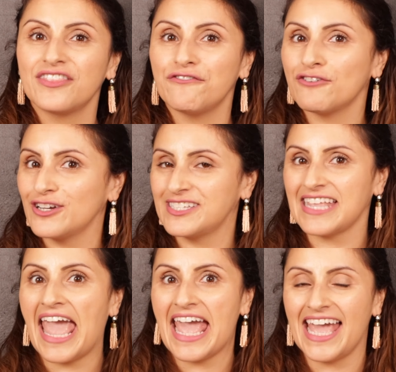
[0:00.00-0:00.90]
the first
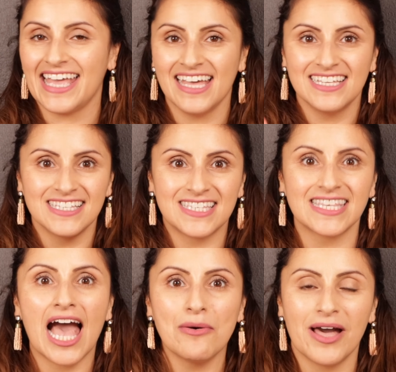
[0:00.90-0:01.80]
A.
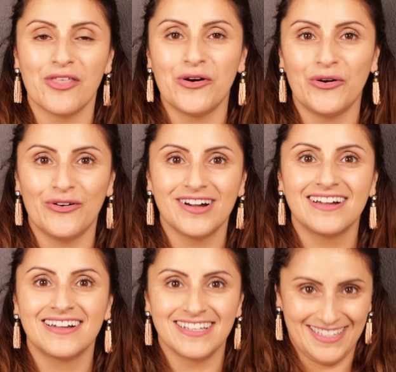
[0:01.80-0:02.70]
Sábado.
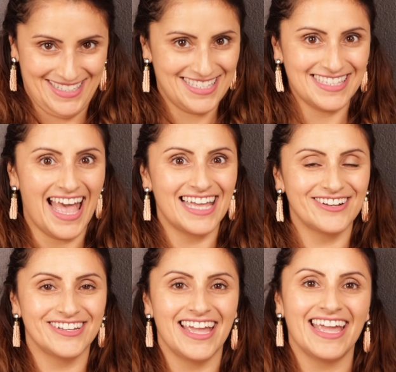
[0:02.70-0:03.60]

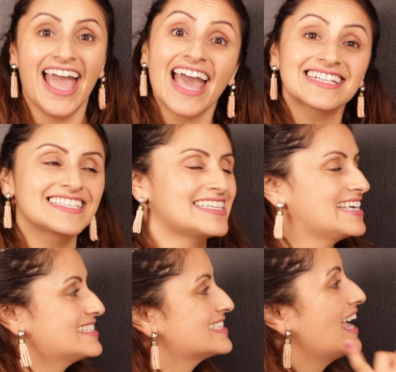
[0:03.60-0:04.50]
Saturday.
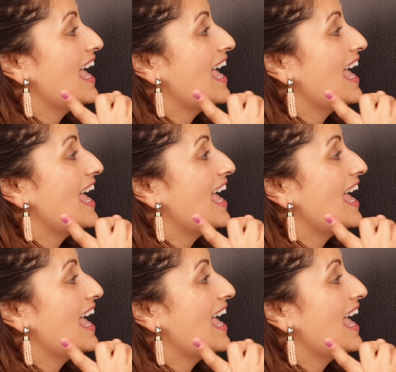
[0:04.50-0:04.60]
Excellent.